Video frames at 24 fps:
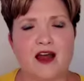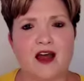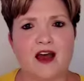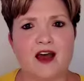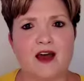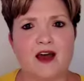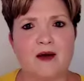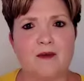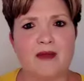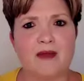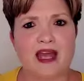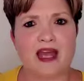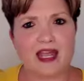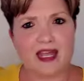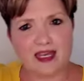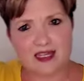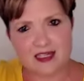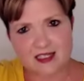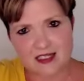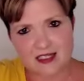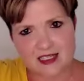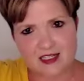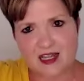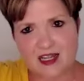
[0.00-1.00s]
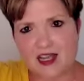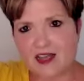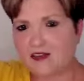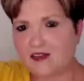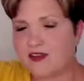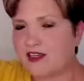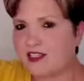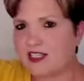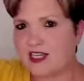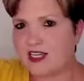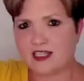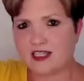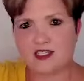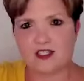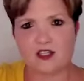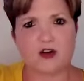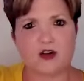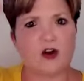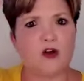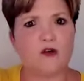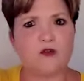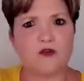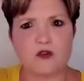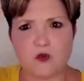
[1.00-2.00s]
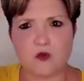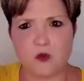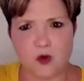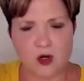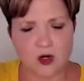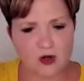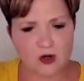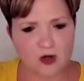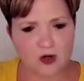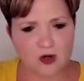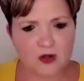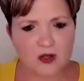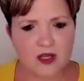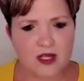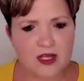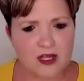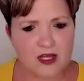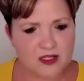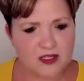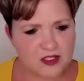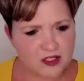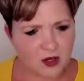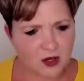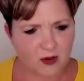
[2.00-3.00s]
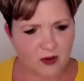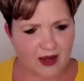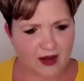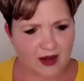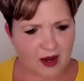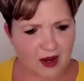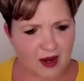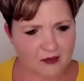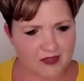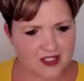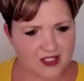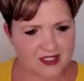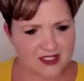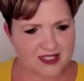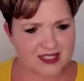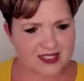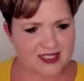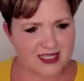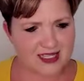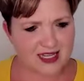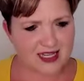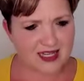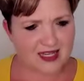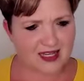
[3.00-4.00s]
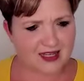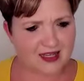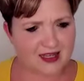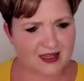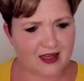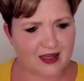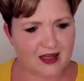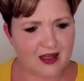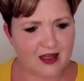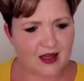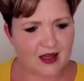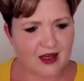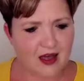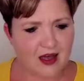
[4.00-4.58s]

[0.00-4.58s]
um, hand and, and then does their own twirl. So I, I'm just seeing